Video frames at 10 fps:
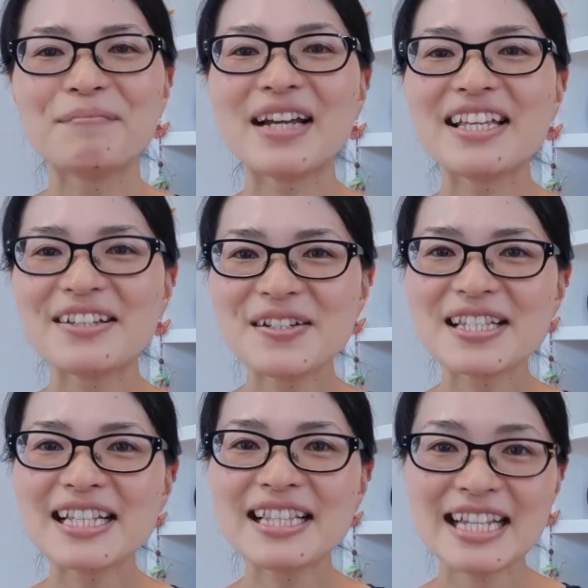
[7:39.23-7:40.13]
By
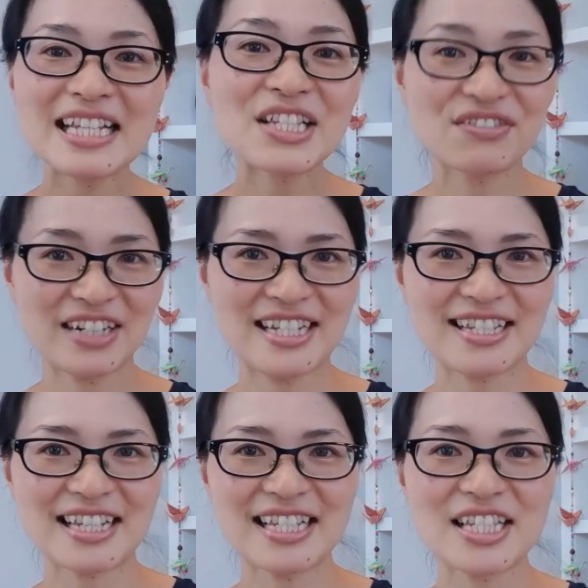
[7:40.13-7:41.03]
using these
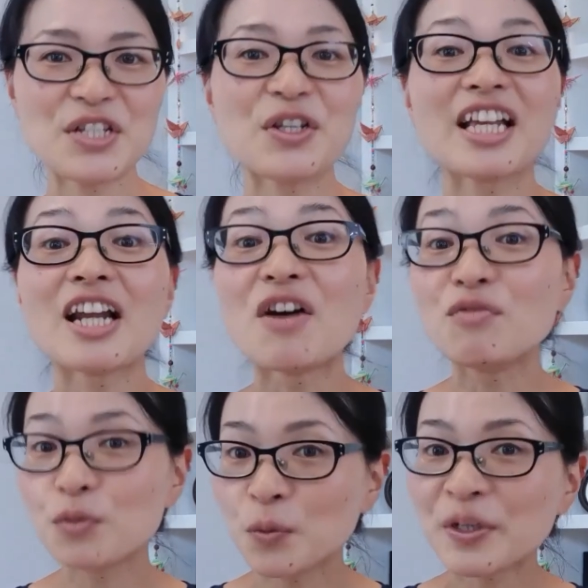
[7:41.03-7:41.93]
phrases, you can
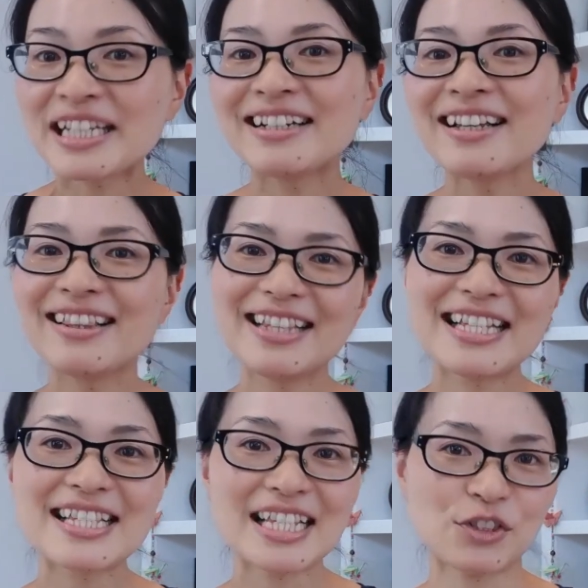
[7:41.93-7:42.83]
avoid
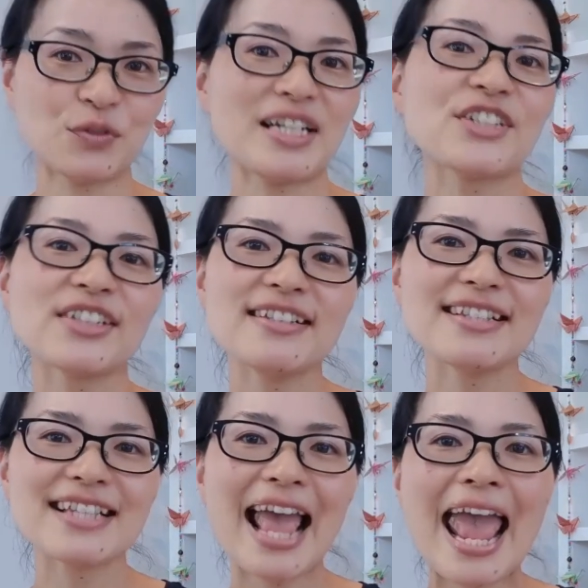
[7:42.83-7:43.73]
these
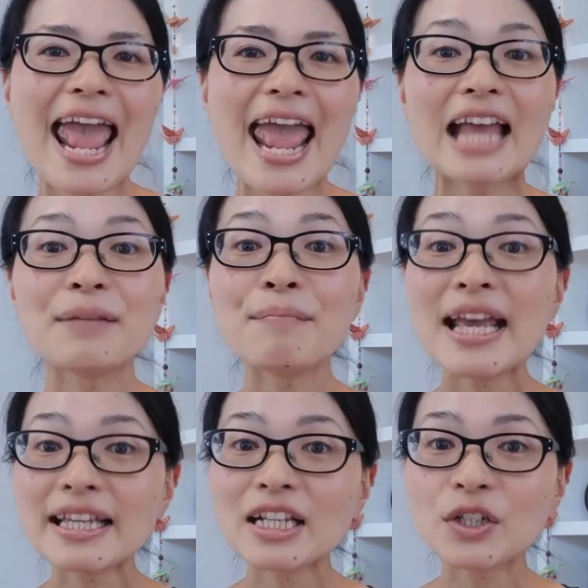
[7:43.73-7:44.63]
situations and
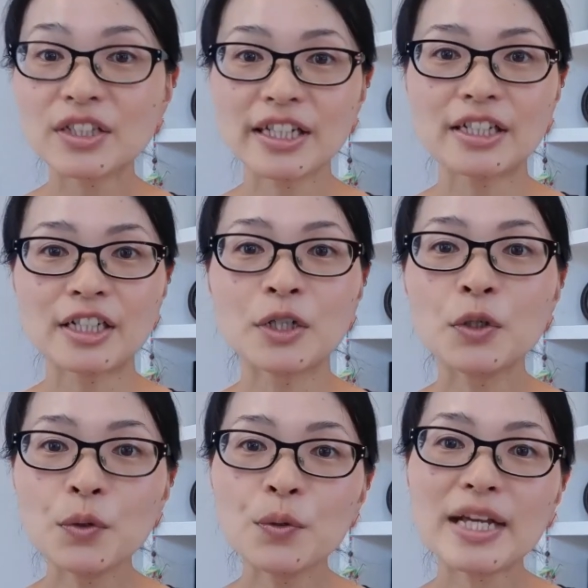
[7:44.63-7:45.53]
make it clear
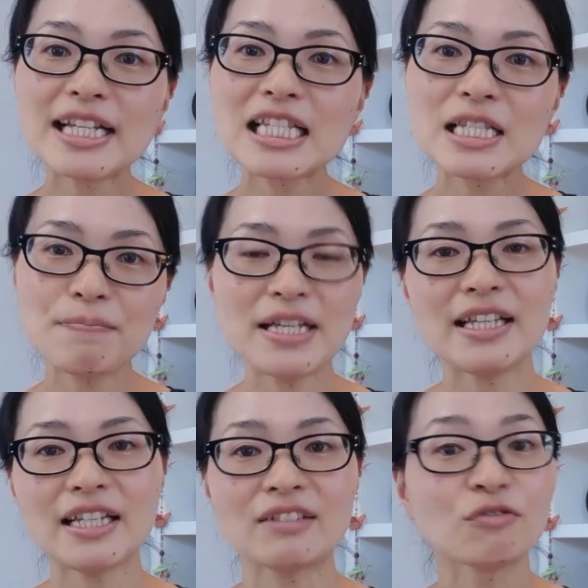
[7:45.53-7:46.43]
who is
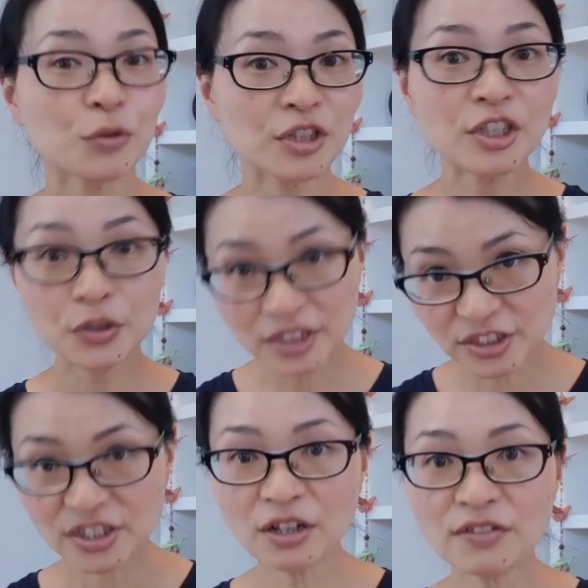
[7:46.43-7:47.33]
speaking for
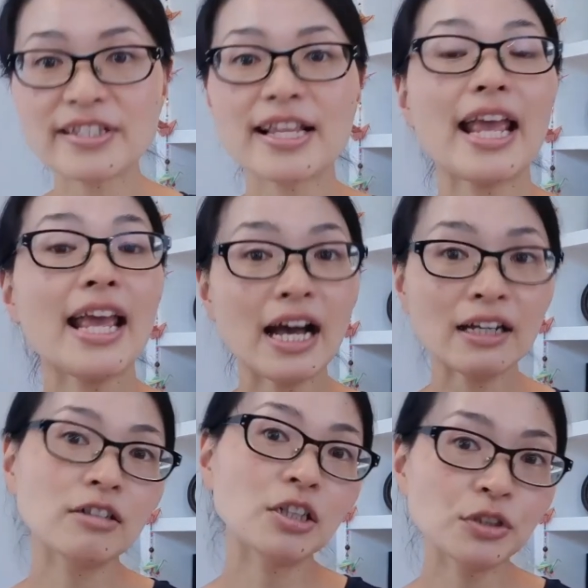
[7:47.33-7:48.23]
yourselves
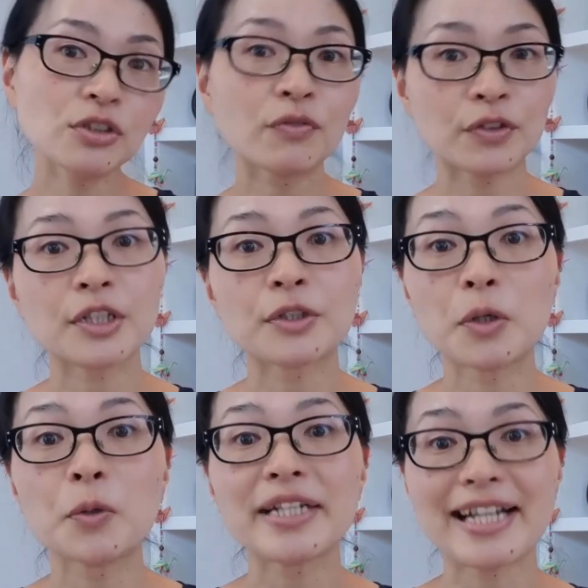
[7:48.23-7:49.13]
and also for
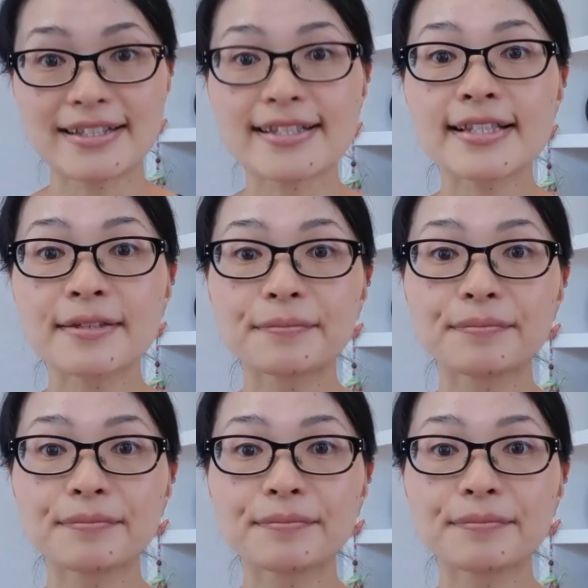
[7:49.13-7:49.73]
your audience.